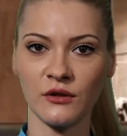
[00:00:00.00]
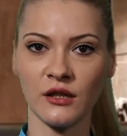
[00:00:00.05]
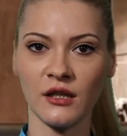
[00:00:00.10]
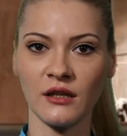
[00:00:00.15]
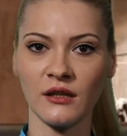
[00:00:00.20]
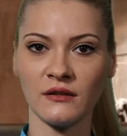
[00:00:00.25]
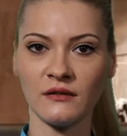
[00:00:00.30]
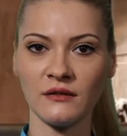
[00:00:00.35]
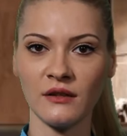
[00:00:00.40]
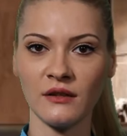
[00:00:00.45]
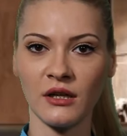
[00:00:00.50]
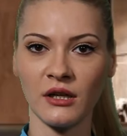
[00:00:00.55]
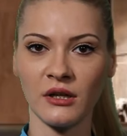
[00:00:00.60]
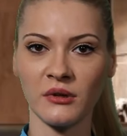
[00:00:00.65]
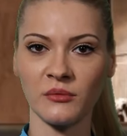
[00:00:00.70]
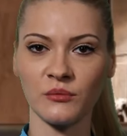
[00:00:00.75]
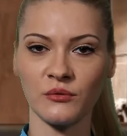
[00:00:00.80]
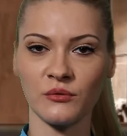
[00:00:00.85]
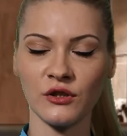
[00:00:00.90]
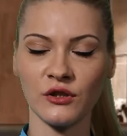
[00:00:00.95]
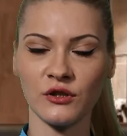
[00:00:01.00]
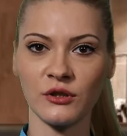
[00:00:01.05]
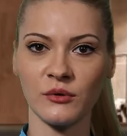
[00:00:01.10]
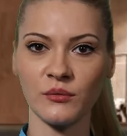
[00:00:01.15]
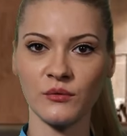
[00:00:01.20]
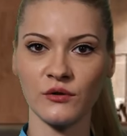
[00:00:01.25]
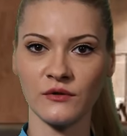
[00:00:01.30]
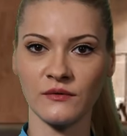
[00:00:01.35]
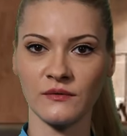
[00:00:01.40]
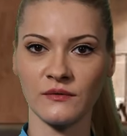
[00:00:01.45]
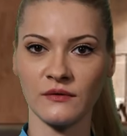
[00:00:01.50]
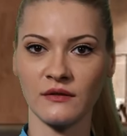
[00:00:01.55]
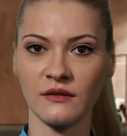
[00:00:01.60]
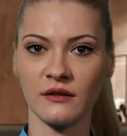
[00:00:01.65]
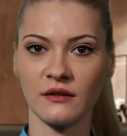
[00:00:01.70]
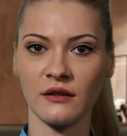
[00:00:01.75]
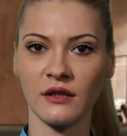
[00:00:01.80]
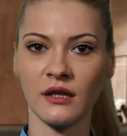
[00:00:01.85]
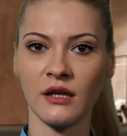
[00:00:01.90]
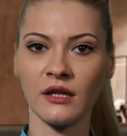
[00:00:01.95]
When a woman is unhappy with his
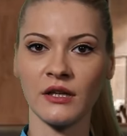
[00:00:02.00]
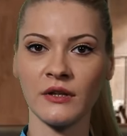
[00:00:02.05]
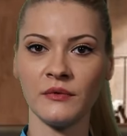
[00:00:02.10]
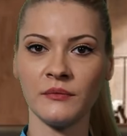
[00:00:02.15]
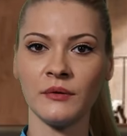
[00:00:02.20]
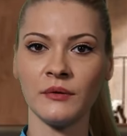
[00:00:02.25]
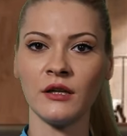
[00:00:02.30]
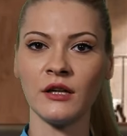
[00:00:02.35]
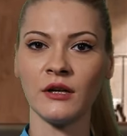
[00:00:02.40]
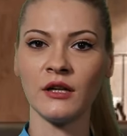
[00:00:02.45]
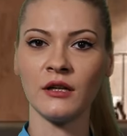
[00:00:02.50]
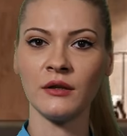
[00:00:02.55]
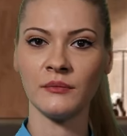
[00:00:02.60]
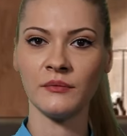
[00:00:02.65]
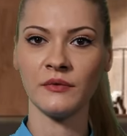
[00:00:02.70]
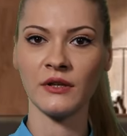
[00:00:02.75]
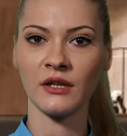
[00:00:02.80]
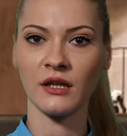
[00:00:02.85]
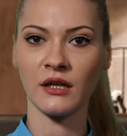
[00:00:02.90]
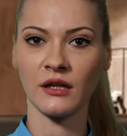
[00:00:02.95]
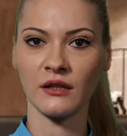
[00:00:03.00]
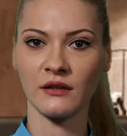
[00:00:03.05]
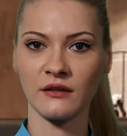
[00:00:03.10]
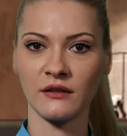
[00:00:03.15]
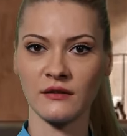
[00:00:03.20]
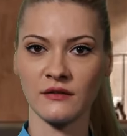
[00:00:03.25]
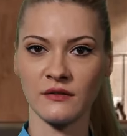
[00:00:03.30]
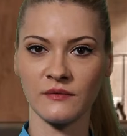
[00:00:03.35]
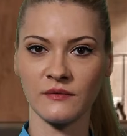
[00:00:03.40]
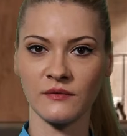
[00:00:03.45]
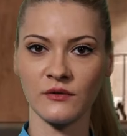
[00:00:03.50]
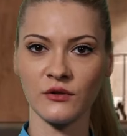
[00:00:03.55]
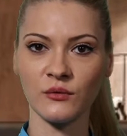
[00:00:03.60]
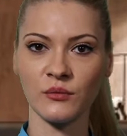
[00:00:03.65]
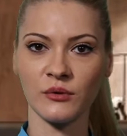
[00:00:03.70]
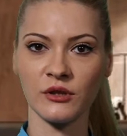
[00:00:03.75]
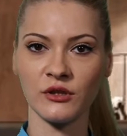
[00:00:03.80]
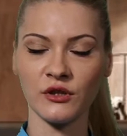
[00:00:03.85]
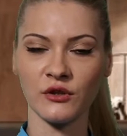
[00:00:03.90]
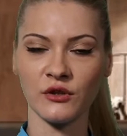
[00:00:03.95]
behavior, she must tell him she is
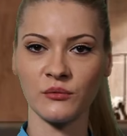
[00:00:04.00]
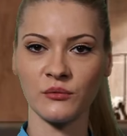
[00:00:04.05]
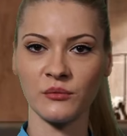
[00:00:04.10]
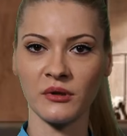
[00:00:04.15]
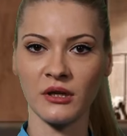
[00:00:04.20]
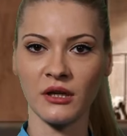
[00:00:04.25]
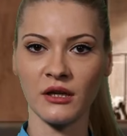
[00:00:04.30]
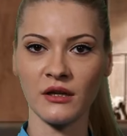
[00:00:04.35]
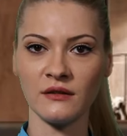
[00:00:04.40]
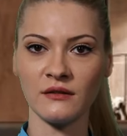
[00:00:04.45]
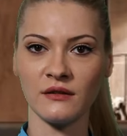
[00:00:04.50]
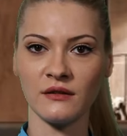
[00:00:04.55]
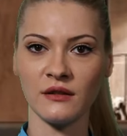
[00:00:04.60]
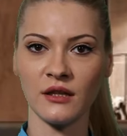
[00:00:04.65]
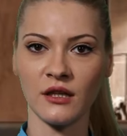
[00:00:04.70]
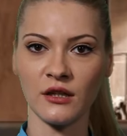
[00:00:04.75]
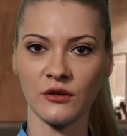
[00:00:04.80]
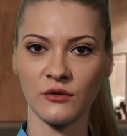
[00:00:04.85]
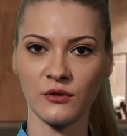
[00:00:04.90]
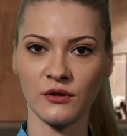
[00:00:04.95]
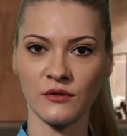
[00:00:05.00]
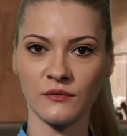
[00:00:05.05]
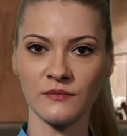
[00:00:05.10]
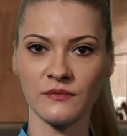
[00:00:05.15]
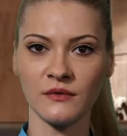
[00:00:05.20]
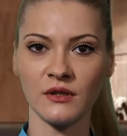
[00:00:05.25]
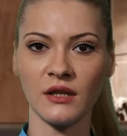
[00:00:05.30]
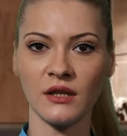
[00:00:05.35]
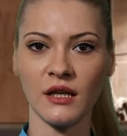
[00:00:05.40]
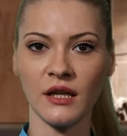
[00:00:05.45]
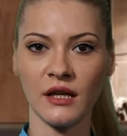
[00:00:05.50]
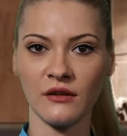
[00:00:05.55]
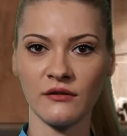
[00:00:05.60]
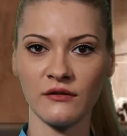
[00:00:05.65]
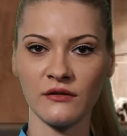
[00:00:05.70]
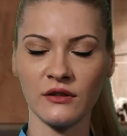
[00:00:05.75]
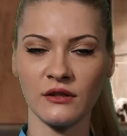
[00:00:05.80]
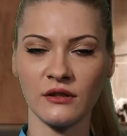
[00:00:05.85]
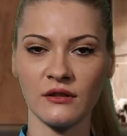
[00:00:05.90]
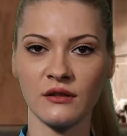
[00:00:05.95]
extending his confinement because of his
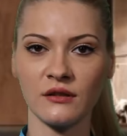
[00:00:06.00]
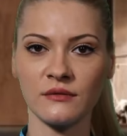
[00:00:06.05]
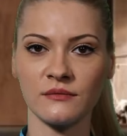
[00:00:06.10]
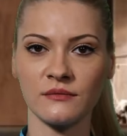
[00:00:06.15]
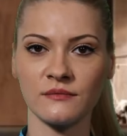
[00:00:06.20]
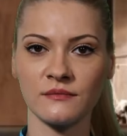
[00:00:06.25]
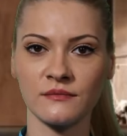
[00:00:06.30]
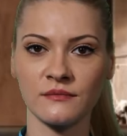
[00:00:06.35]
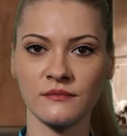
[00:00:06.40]
faults.